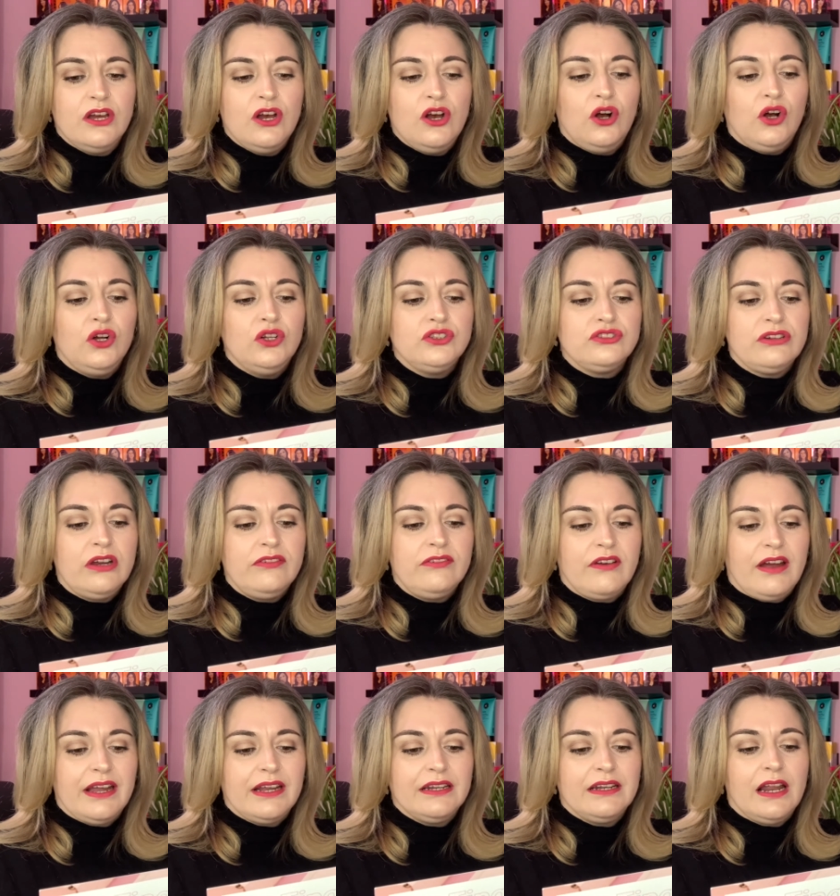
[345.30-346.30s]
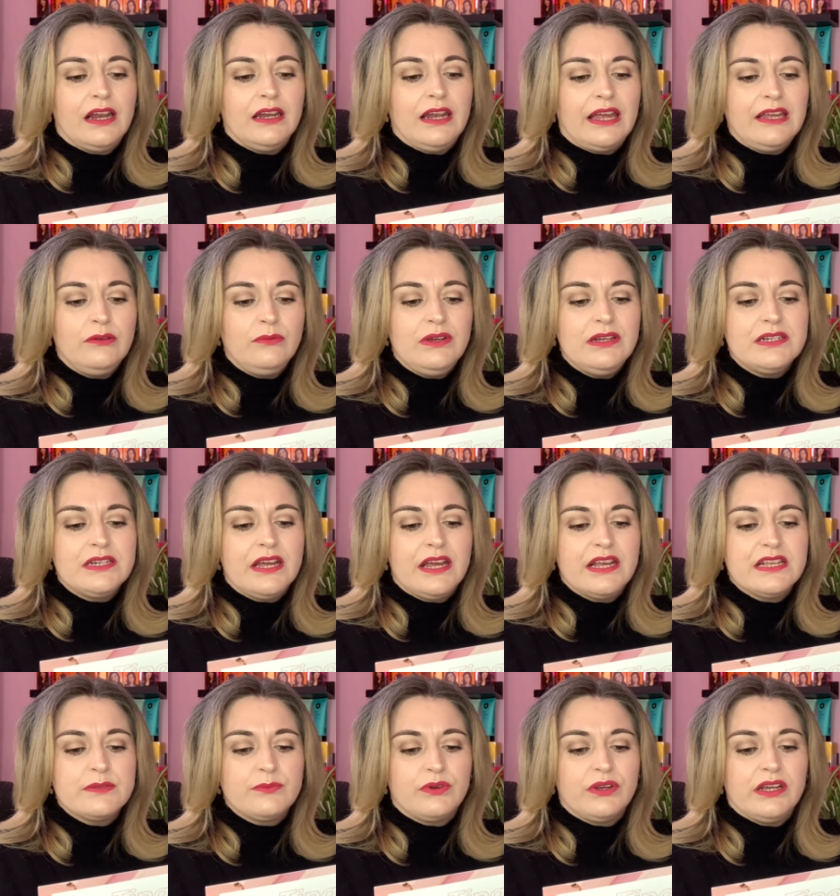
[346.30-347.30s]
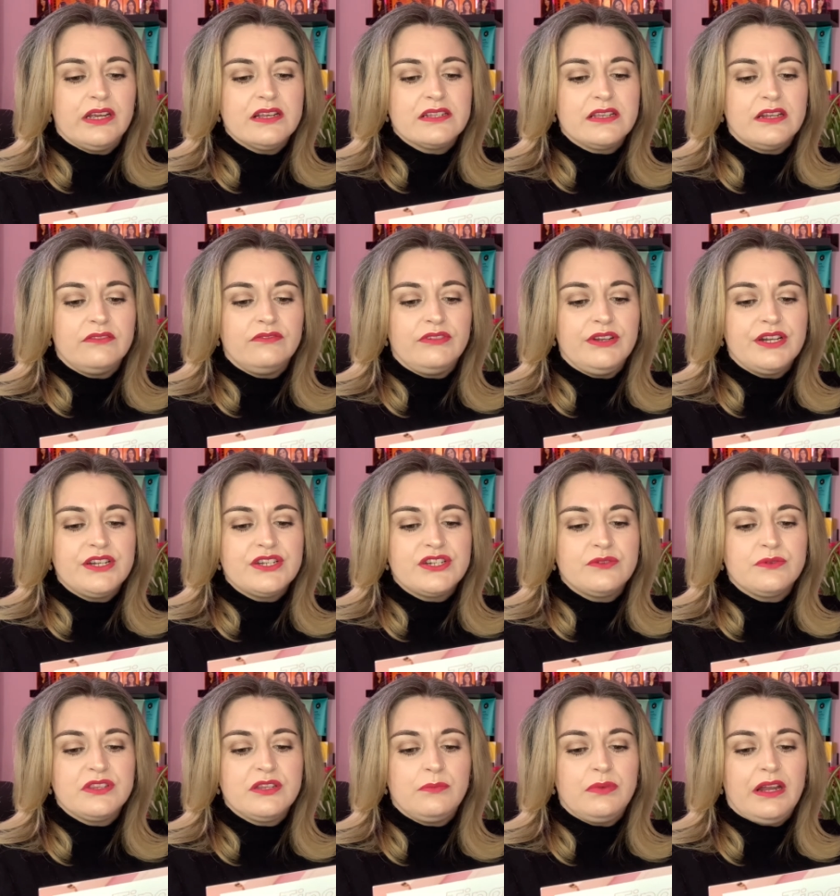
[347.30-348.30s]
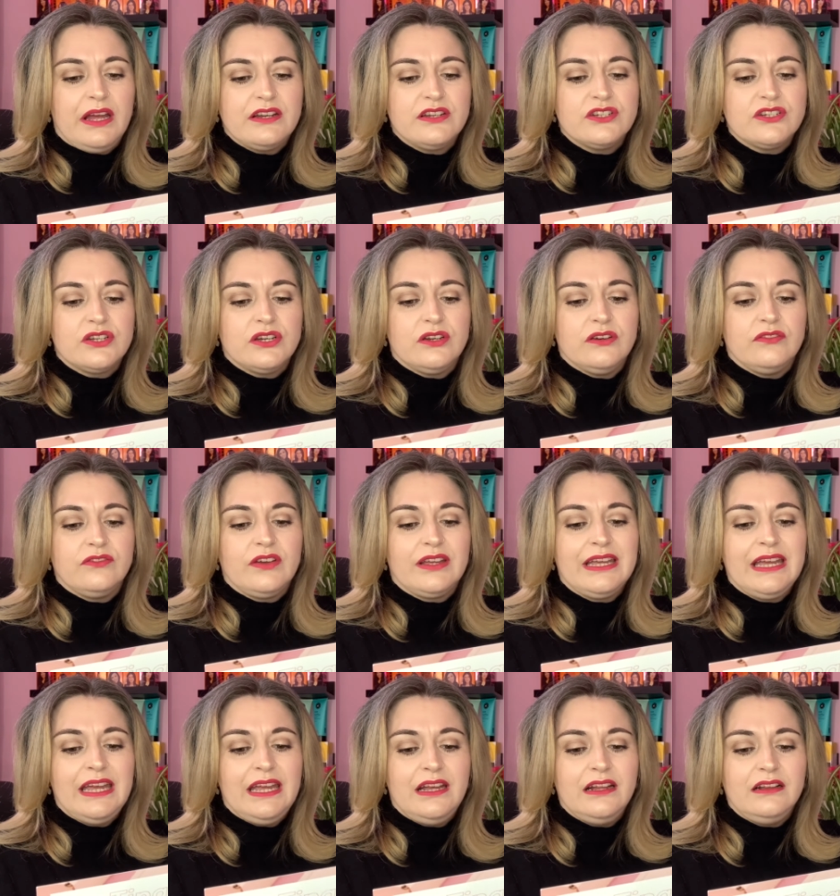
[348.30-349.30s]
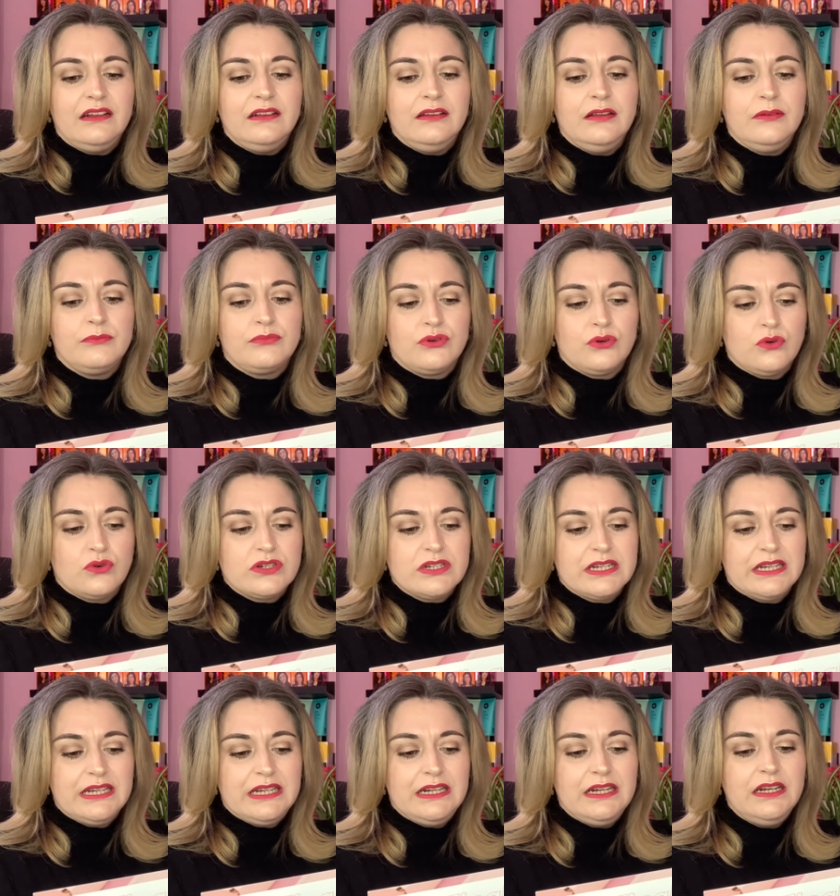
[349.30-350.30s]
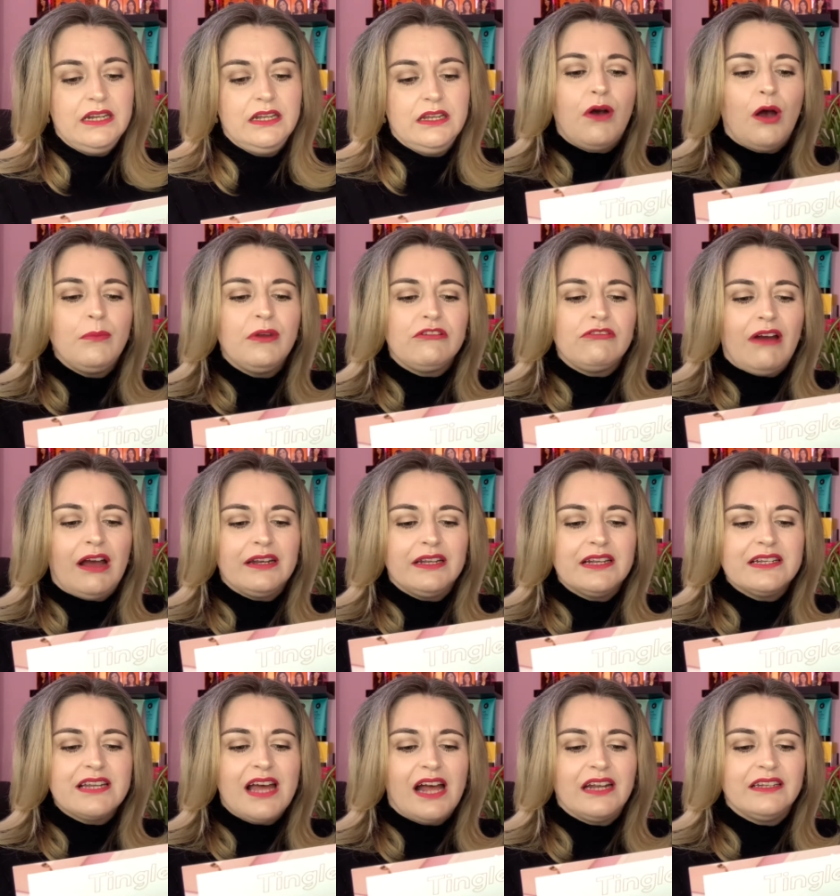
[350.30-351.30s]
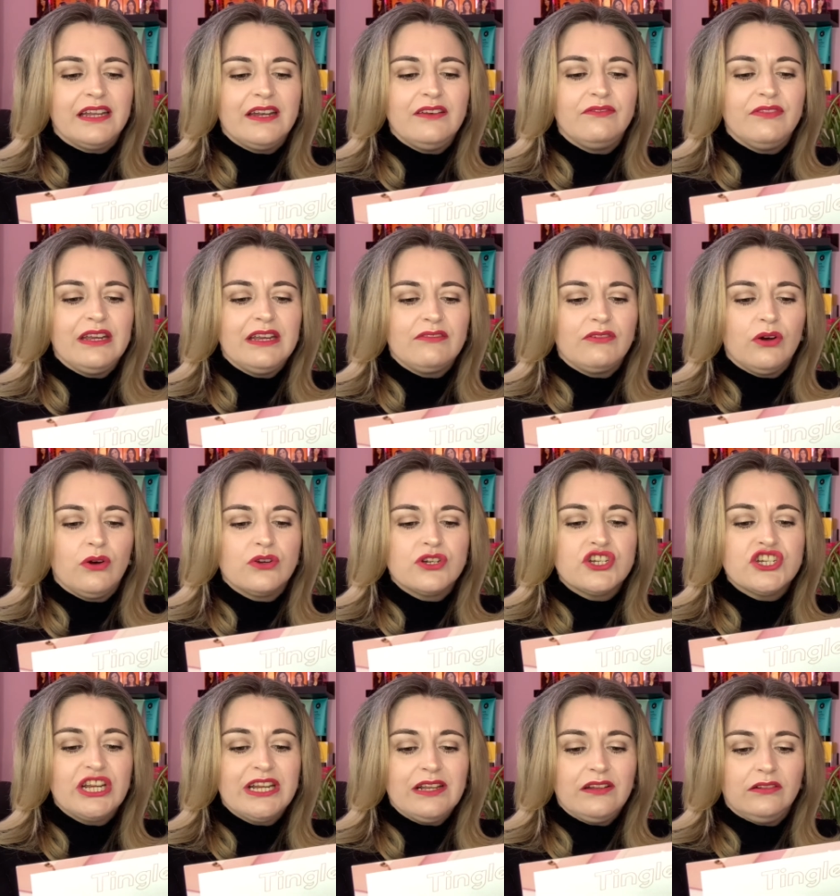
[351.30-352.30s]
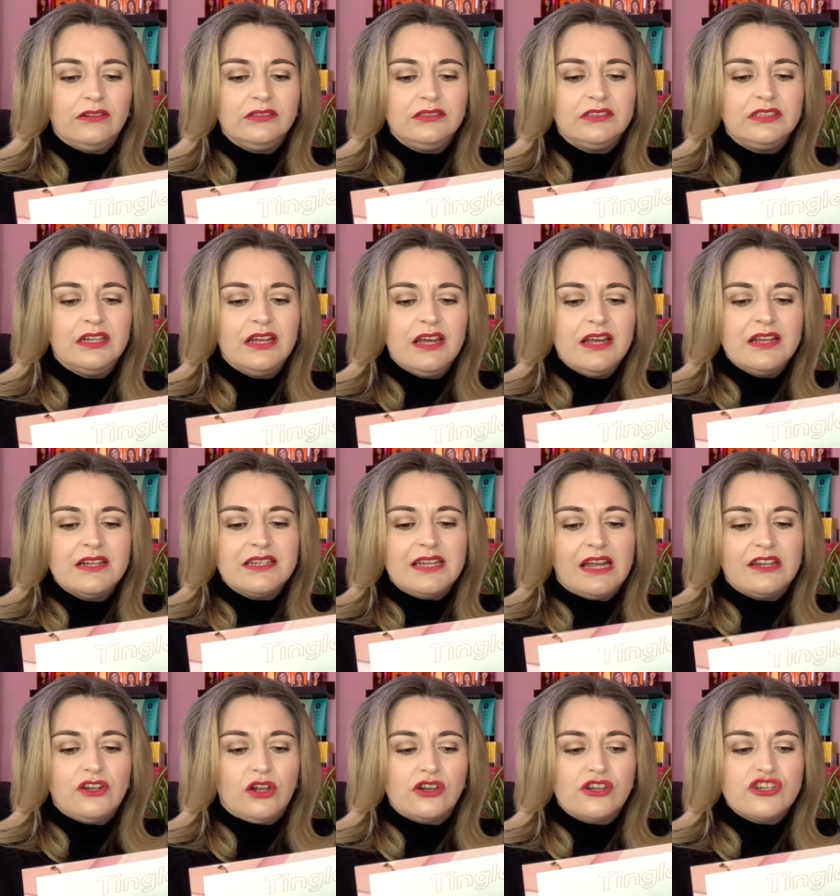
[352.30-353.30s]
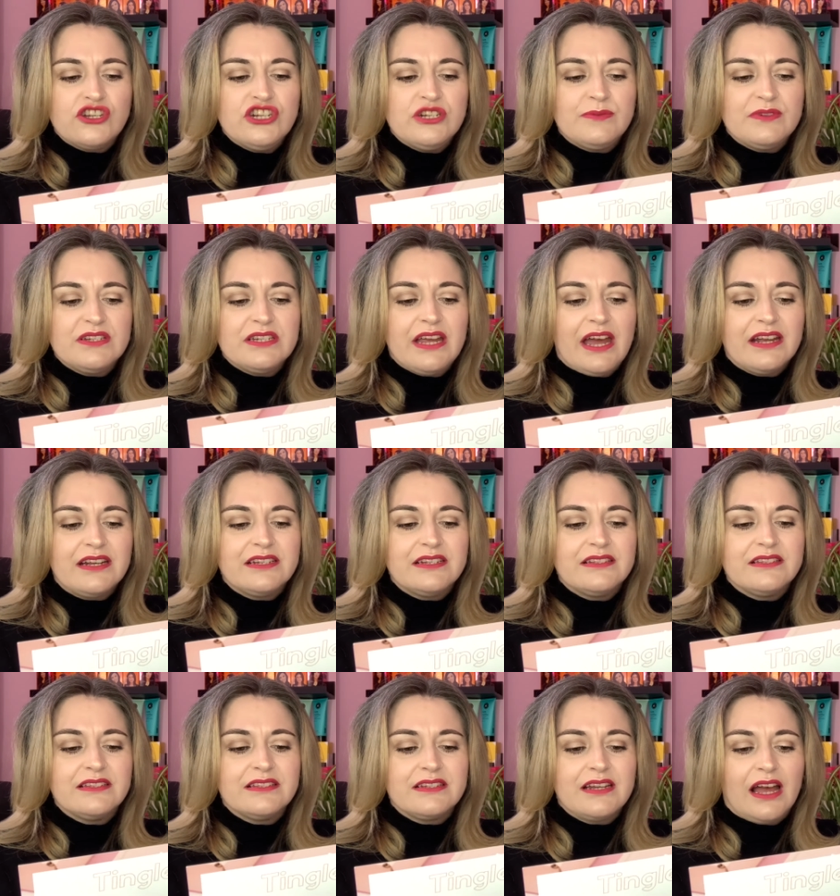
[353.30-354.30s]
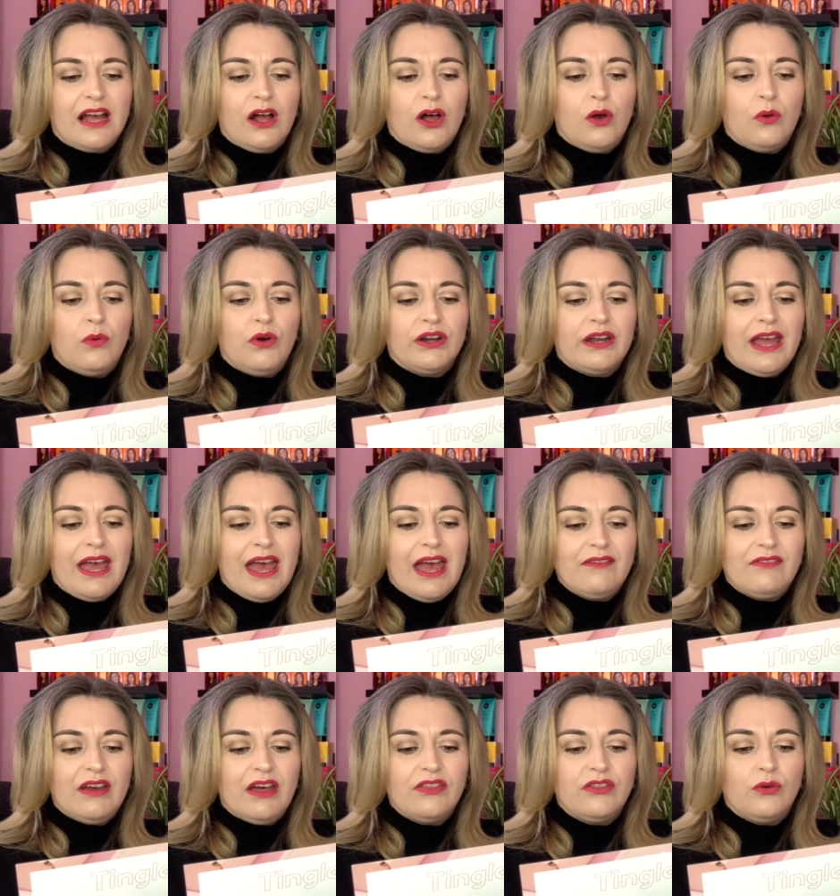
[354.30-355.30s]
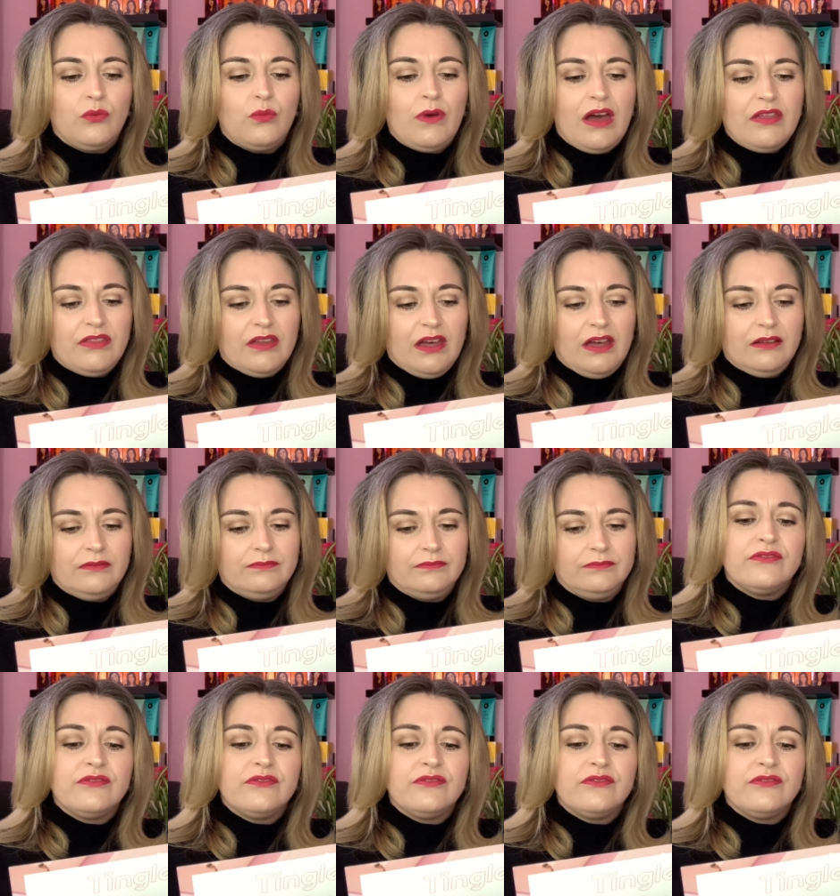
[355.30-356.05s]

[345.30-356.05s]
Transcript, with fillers: ultra fine lightweight hairspray is enriched with a blend of kale protein, pomegranate and Enviro Shield technology to protect and style whatever the weather.